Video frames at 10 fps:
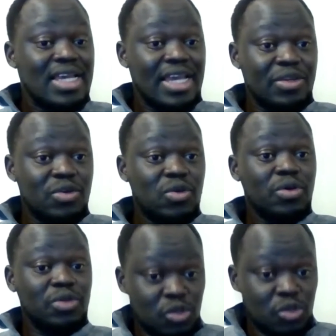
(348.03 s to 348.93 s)
And you
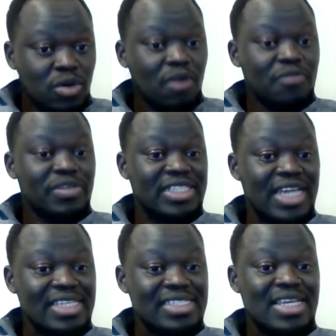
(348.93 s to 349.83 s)
do COVID
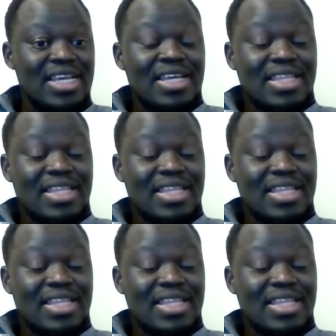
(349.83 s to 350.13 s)
tests.